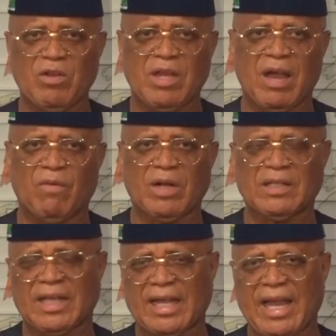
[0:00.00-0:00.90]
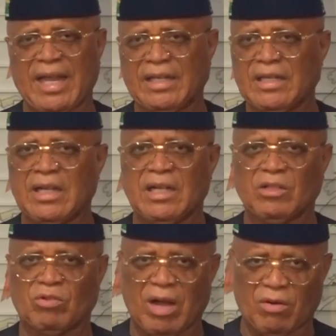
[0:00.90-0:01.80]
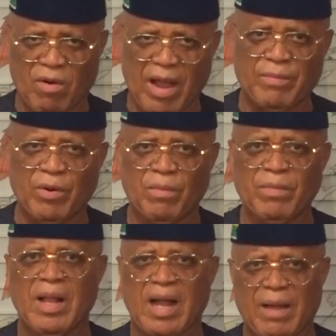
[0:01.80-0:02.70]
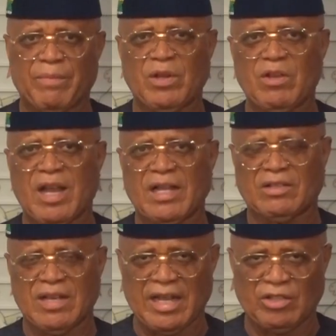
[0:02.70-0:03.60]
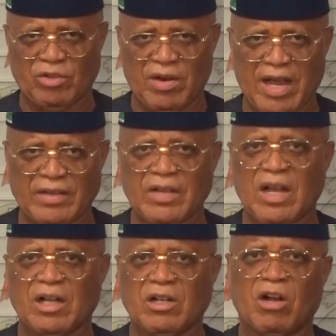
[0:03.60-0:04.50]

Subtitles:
New Year once again to Akwa Ibom. Happy New Year to Nigerians.